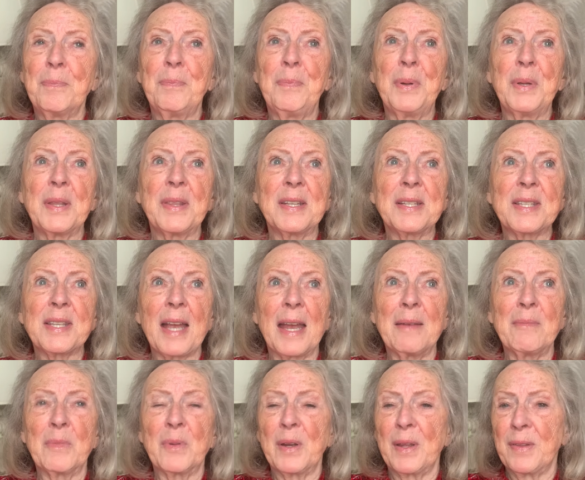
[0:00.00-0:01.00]
But the
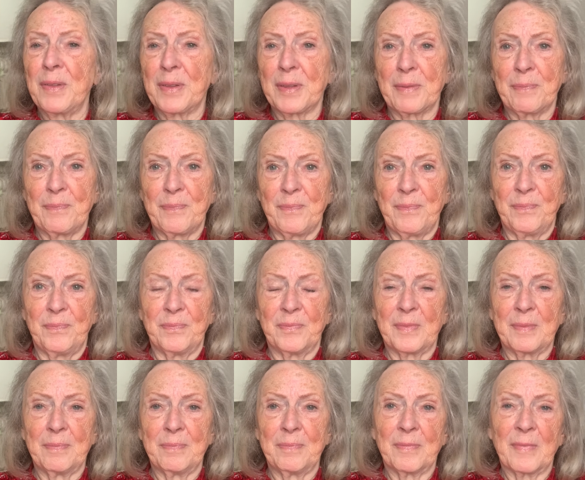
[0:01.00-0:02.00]
same with
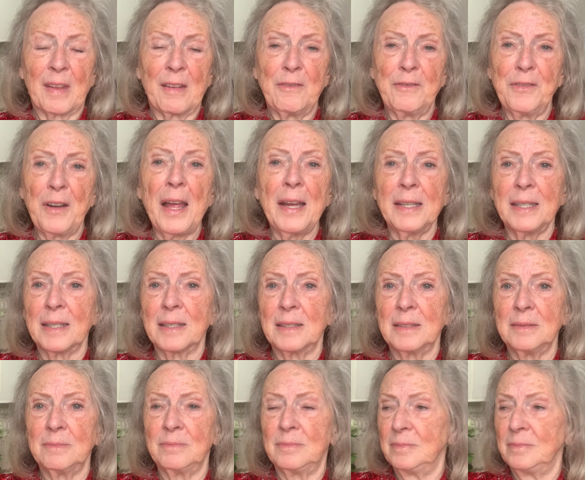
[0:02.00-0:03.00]
flying,